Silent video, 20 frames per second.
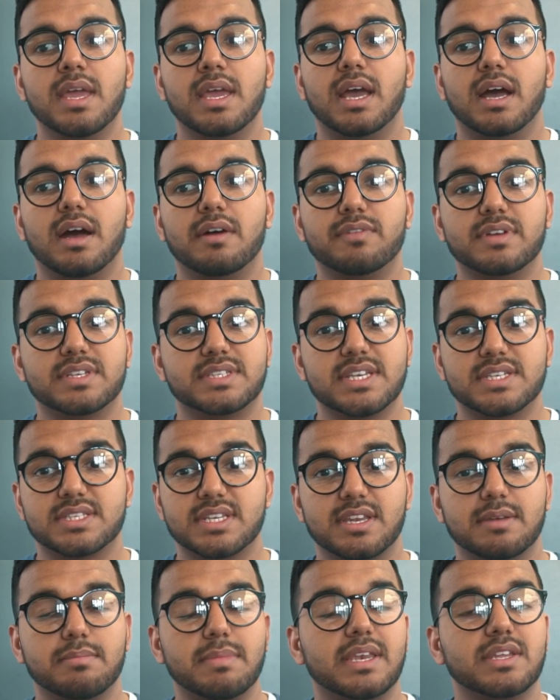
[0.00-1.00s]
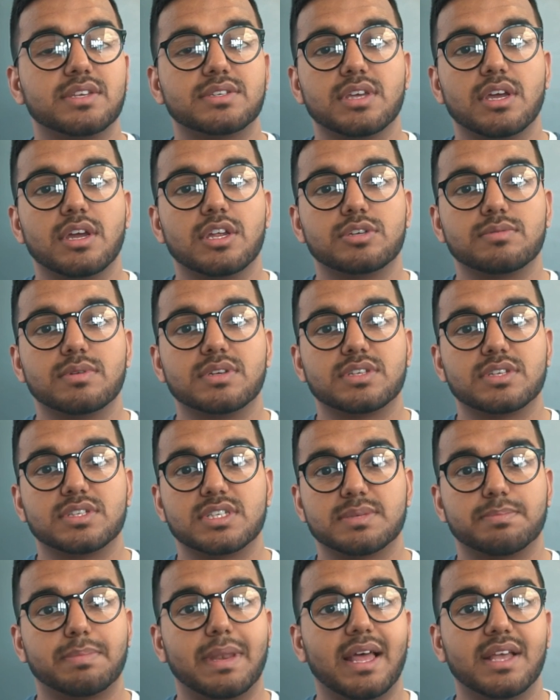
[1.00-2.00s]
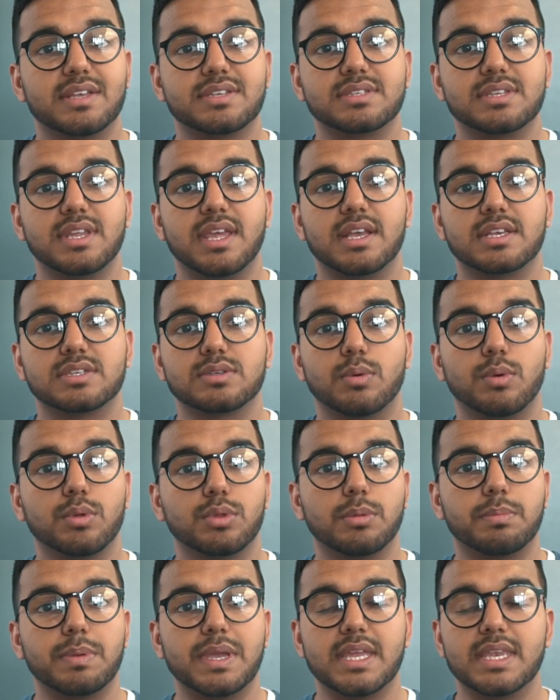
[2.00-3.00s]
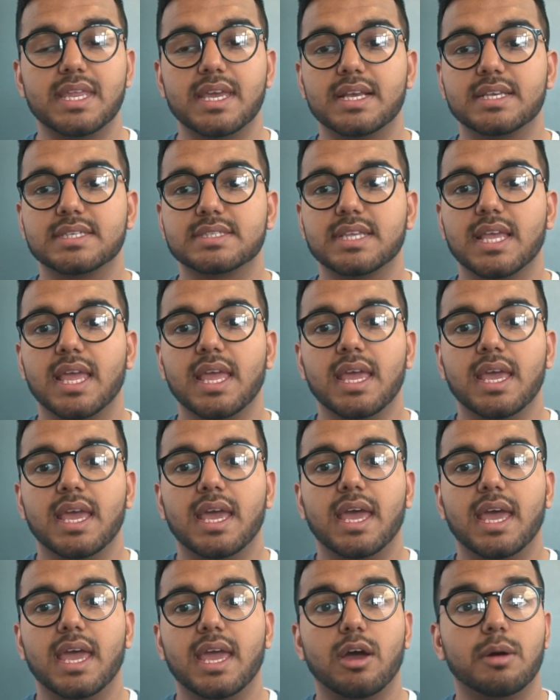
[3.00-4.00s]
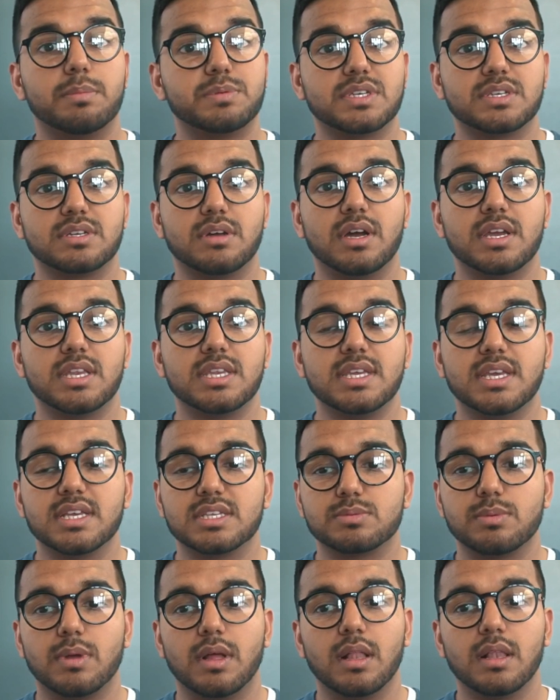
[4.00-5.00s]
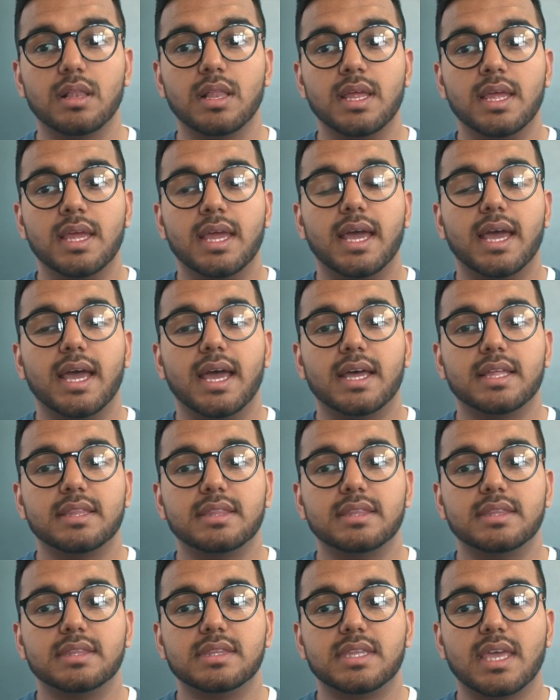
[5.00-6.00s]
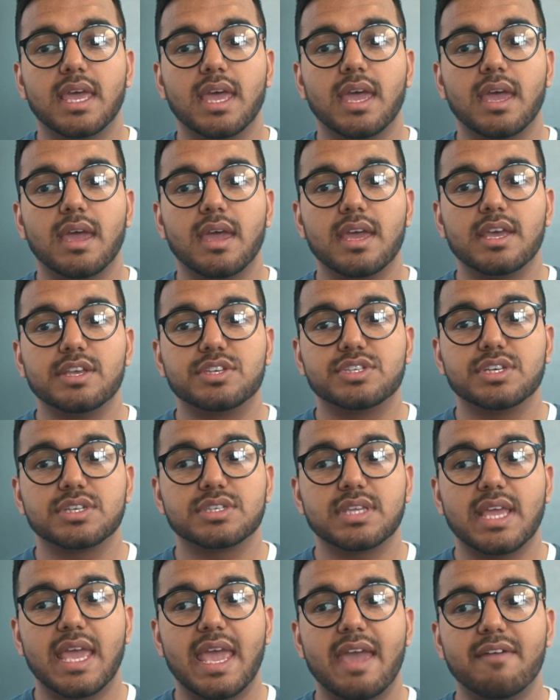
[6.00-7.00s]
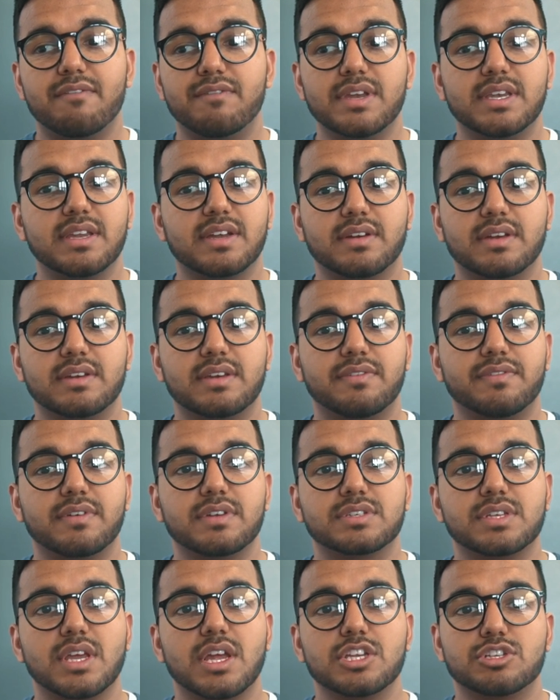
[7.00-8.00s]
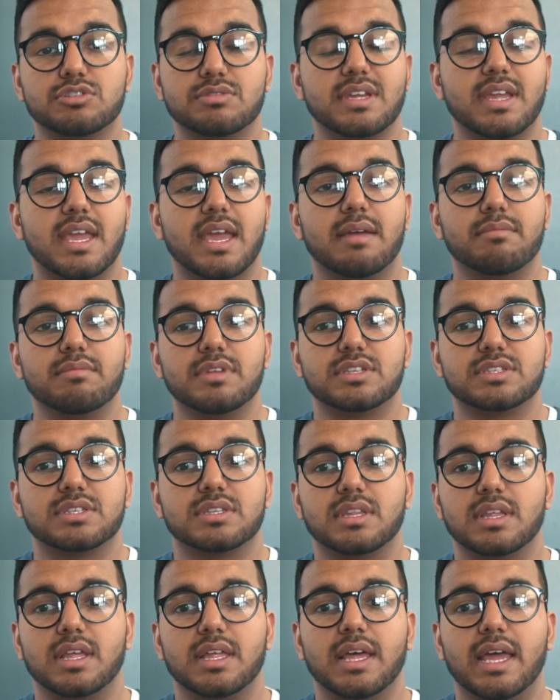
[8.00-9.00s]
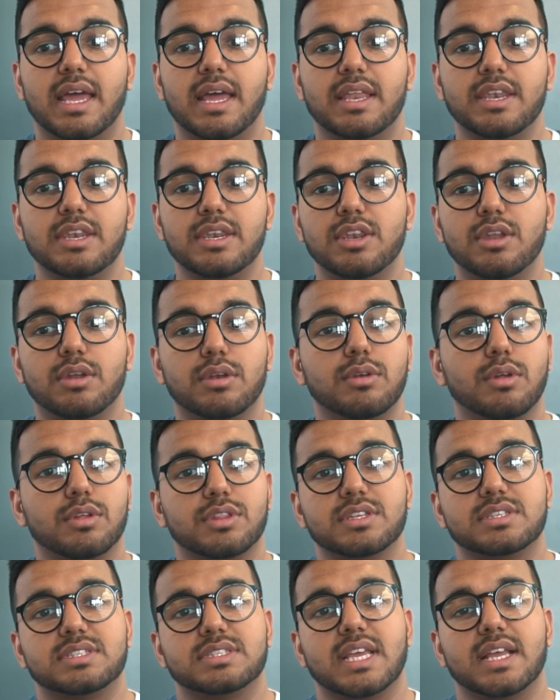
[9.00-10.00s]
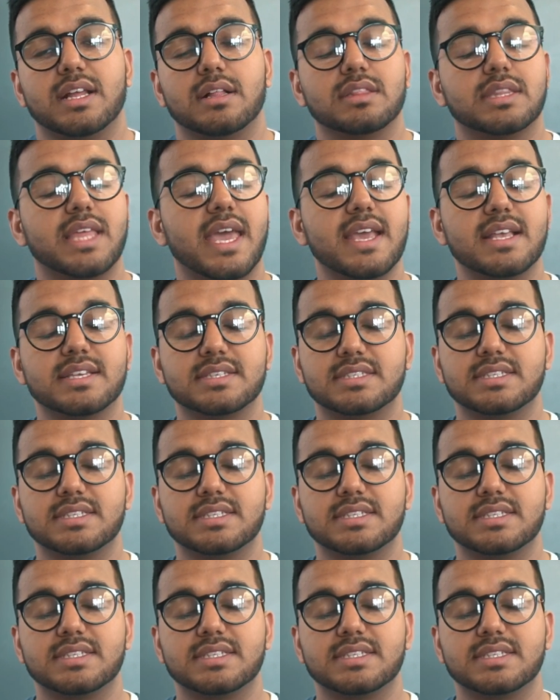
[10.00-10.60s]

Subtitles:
I've assisted in many surgeries, such as plastics, orthopedics, obs and gyne as well. And it's just every different surgery, it's not the single day is